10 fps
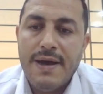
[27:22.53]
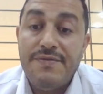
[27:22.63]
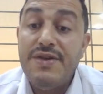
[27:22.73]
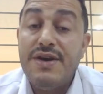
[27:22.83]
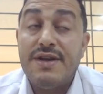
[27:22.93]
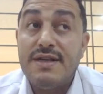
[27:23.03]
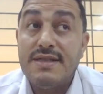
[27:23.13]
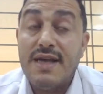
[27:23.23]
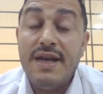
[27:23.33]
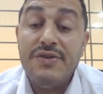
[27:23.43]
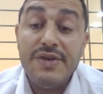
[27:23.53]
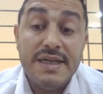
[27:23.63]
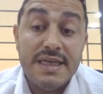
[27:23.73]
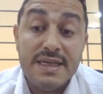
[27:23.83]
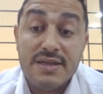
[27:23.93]
if there is any
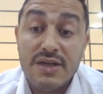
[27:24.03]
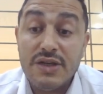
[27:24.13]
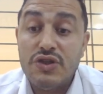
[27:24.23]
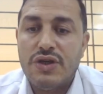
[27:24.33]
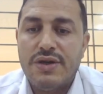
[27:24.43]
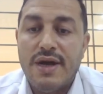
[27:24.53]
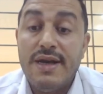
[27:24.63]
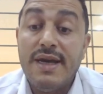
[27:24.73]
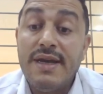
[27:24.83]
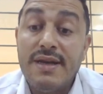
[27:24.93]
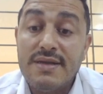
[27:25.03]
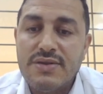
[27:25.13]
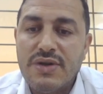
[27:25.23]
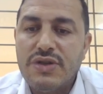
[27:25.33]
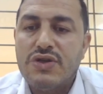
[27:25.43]
rectal structure, any anal
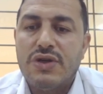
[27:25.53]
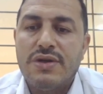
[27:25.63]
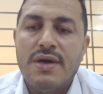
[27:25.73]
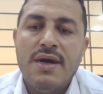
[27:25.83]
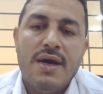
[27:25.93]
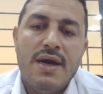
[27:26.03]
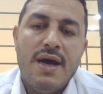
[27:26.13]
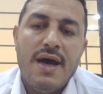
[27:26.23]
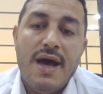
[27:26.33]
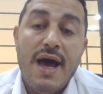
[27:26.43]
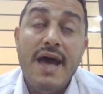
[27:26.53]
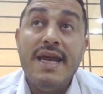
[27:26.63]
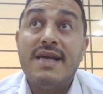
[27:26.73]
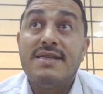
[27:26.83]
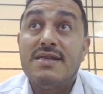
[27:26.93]
structure,
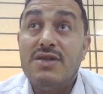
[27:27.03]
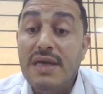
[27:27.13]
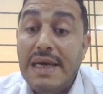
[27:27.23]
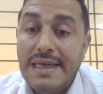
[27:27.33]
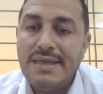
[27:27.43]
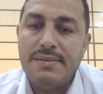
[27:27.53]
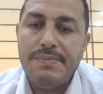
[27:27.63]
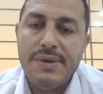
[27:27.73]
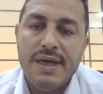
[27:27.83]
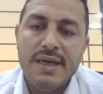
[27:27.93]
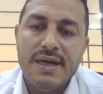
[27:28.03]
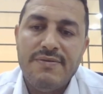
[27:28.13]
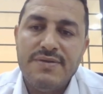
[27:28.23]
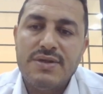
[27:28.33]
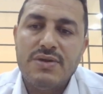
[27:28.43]
any associated perianal
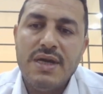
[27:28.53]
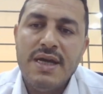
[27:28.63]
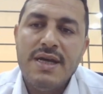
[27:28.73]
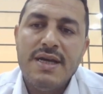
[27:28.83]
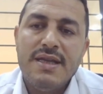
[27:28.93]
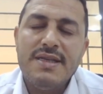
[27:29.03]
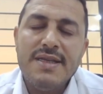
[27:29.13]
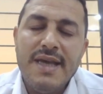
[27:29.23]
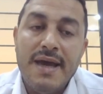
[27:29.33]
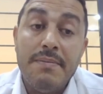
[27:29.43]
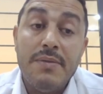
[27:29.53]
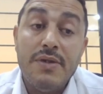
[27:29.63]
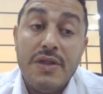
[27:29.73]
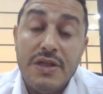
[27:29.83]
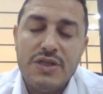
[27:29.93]
fistula.
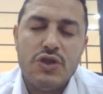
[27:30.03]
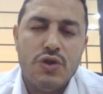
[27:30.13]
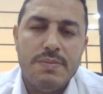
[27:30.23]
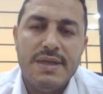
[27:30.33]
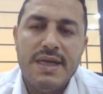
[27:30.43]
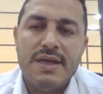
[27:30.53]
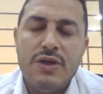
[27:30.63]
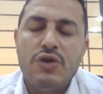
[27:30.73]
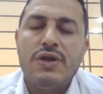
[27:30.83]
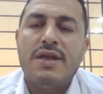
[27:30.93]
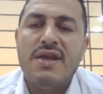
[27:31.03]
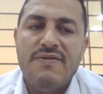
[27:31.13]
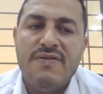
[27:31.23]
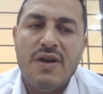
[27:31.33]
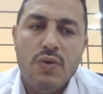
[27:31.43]
This should be done during the
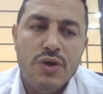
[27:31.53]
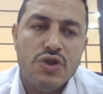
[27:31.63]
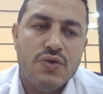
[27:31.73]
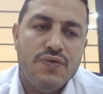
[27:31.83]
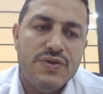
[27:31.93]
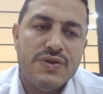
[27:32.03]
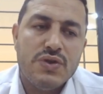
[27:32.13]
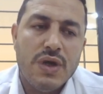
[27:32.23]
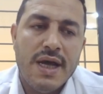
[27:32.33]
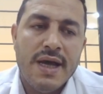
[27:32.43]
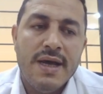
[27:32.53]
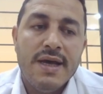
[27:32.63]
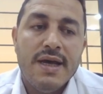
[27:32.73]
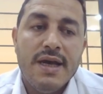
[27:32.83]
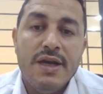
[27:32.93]
evaluation of fistula
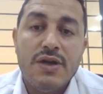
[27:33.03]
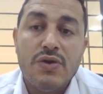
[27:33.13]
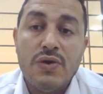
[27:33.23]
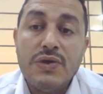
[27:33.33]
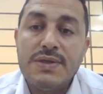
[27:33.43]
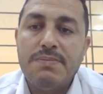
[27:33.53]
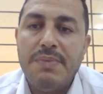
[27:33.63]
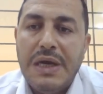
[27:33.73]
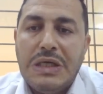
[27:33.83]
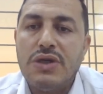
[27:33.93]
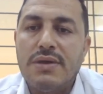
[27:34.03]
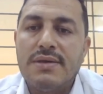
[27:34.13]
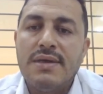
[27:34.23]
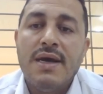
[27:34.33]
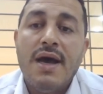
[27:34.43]
in a Crohn's
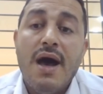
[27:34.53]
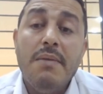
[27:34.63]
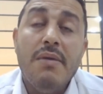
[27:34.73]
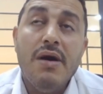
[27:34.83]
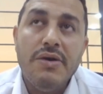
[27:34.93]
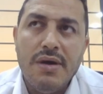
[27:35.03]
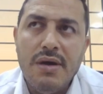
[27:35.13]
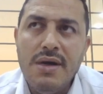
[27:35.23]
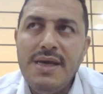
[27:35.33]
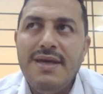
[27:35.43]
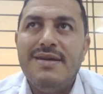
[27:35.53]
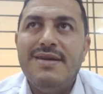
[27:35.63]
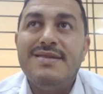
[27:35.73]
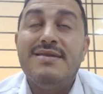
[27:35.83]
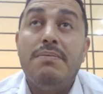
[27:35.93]
patient. MRI,
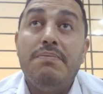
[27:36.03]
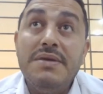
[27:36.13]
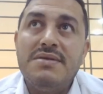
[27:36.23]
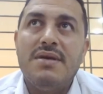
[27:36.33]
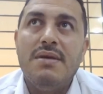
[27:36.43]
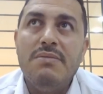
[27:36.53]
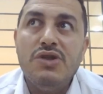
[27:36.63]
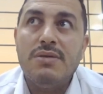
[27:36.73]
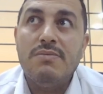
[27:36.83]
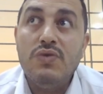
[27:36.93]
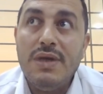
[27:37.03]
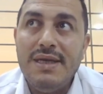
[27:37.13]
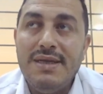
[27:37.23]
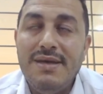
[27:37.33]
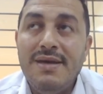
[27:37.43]
it's the best imaging
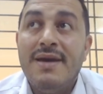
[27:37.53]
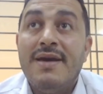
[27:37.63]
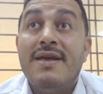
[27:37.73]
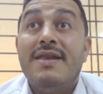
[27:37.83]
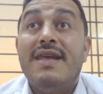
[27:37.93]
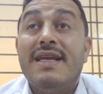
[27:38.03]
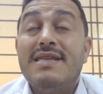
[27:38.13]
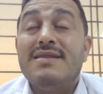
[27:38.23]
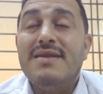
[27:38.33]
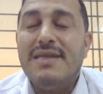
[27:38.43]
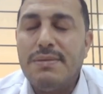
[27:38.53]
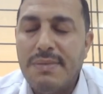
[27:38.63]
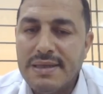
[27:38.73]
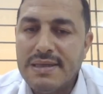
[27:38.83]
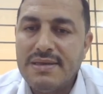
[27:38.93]
modality that is not
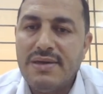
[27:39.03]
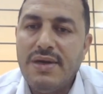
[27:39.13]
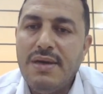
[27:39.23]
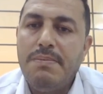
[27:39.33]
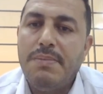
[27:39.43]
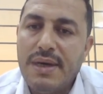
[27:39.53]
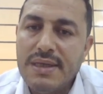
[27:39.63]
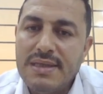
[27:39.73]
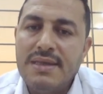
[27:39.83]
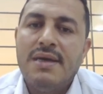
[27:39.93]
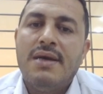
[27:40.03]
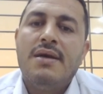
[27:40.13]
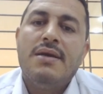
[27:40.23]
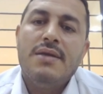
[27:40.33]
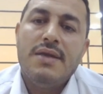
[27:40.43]
mandatory, but
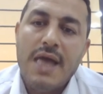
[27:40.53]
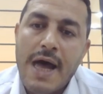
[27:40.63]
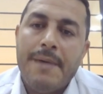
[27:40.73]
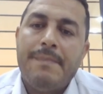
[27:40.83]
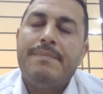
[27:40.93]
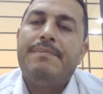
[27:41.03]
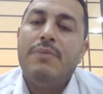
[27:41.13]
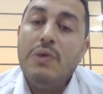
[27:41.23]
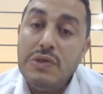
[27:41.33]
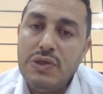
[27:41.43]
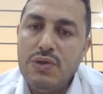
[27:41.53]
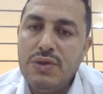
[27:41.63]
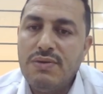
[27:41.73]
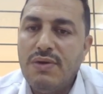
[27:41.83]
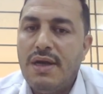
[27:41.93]
the most
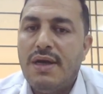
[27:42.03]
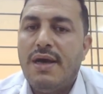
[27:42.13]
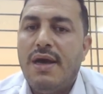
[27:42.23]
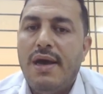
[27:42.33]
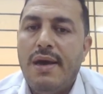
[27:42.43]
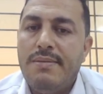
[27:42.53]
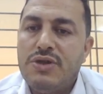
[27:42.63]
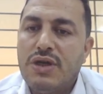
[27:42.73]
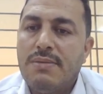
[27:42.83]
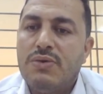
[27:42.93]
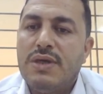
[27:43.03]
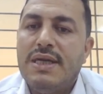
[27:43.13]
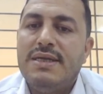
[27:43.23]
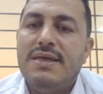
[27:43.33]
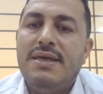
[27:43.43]
useful imaging
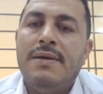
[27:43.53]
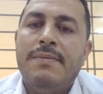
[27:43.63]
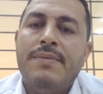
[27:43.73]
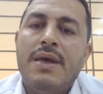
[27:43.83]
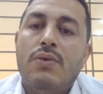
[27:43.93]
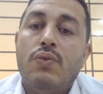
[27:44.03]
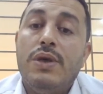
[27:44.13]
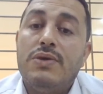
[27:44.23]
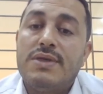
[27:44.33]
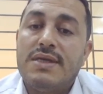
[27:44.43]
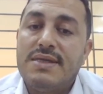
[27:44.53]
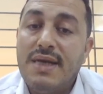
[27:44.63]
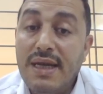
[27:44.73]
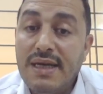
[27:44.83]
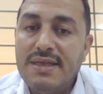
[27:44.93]
modality. We use it
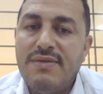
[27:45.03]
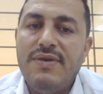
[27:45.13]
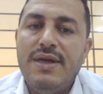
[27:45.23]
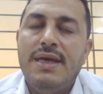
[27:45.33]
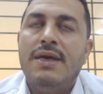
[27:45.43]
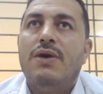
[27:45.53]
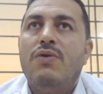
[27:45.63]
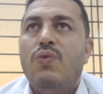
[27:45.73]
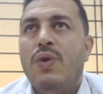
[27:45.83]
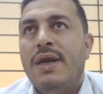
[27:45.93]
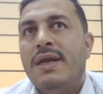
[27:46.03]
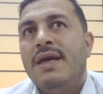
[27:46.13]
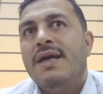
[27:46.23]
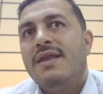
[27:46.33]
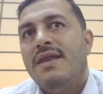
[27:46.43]
selectively when
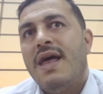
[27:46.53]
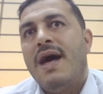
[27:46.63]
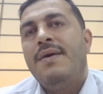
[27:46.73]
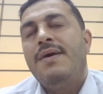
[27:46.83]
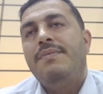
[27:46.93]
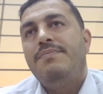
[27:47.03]
the